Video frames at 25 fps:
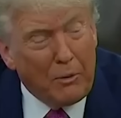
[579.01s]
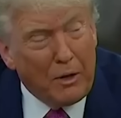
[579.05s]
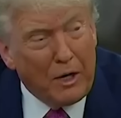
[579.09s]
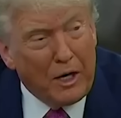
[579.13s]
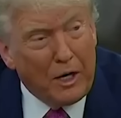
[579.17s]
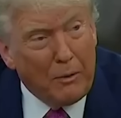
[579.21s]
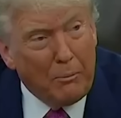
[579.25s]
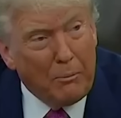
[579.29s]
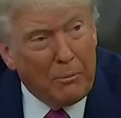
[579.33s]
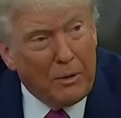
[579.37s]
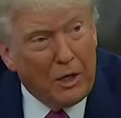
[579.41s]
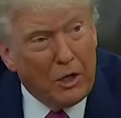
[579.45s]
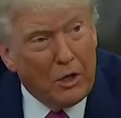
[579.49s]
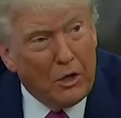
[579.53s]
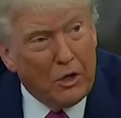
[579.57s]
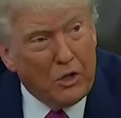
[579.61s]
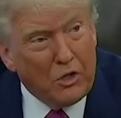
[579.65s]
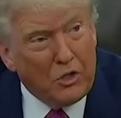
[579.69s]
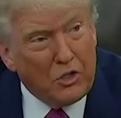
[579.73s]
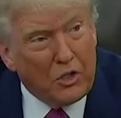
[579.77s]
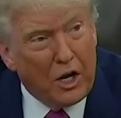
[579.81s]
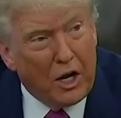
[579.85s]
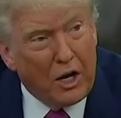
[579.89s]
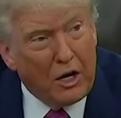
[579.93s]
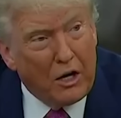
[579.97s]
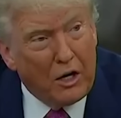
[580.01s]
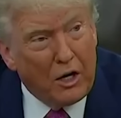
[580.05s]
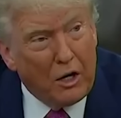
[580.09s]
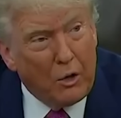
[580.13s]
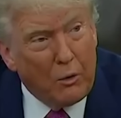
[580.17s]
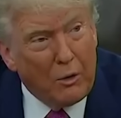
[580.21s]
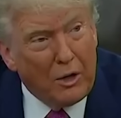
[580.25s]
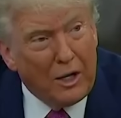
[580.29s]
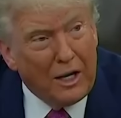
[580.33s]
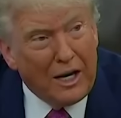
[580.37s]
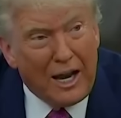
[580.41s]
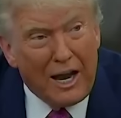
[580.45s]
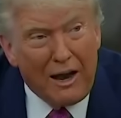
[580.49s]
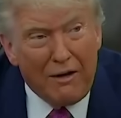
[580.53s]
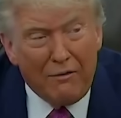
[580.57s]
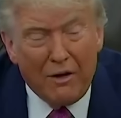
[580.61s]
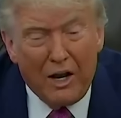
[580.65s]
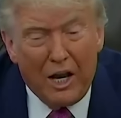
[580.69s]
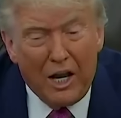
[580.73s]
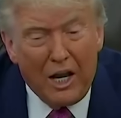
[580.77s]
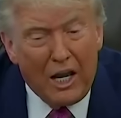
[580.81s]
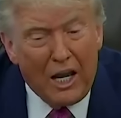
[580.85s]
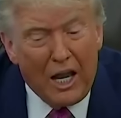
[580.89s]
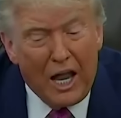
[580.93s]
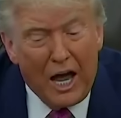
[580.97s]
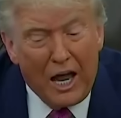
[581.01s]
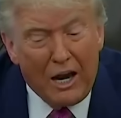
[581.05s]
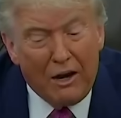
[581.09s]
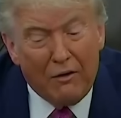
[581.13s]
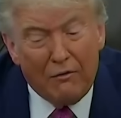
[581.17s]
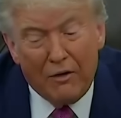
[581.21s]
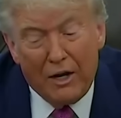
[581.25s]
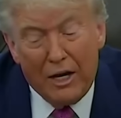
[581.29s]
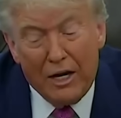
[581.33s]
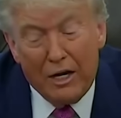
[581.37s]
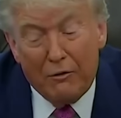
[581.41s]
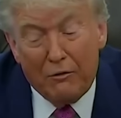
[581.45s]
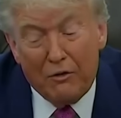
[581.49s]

Celebrating big on Saturday. We're going to have a lot of,